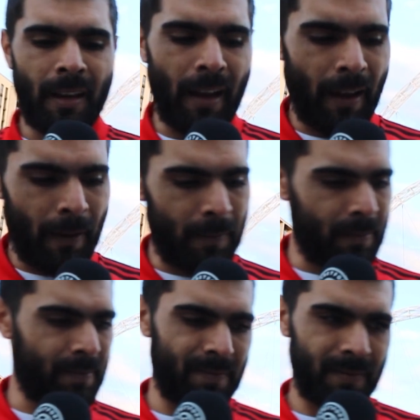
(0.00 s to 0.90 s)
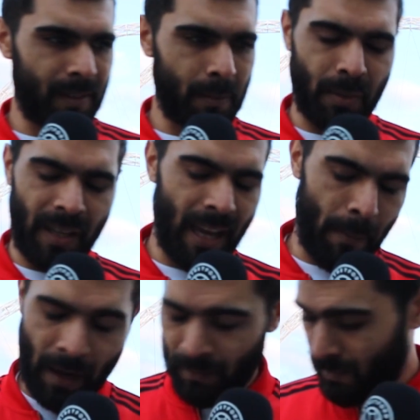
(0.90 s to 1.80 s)
Um, but yeah,
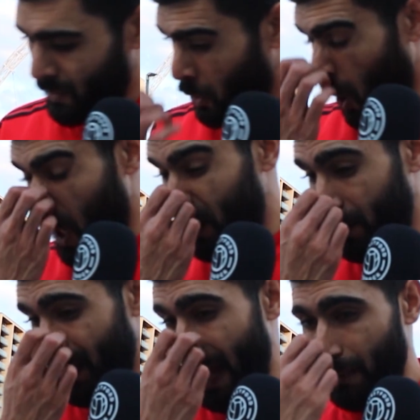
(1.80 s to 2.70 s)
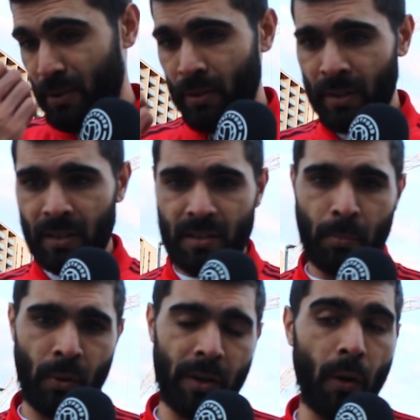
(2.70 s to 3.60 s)
man, got it absolutely
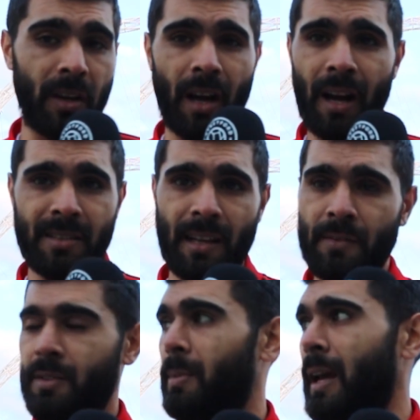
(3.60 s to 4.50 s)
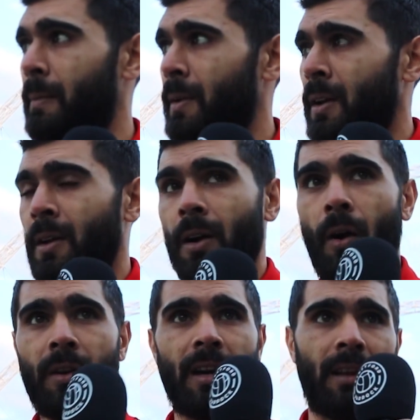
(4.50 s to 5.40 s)
disappointed. Only got ourselves to blame.
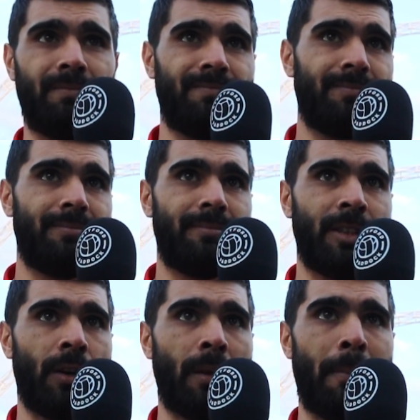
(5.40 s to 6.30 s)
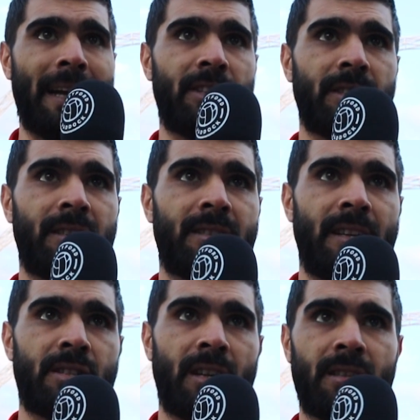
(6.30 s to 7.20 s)
Only got, you know, the manager's
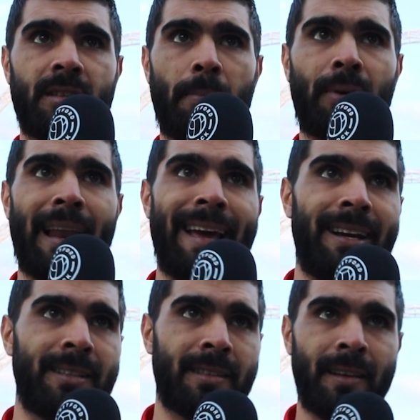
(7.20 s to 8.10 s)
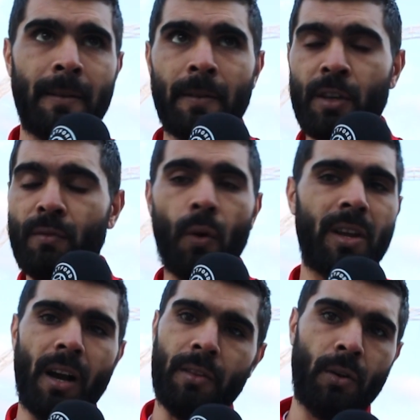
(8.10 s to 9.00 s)
decisions, the players. You've only
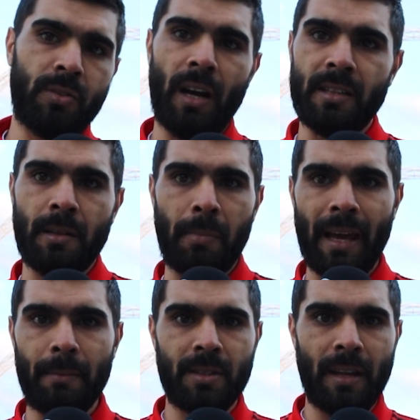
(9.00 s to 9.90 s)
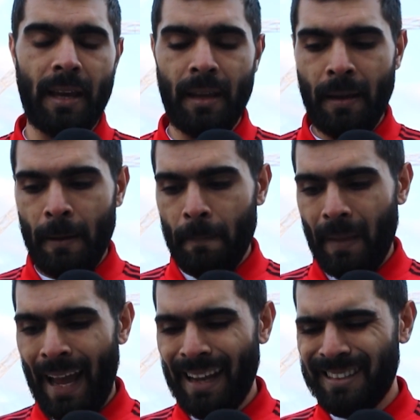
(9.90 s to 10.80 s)
got those guys to blame today.
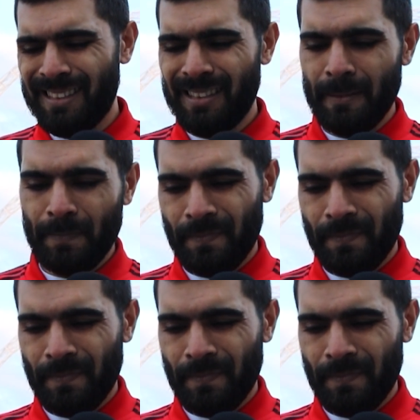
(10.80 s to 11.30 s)
And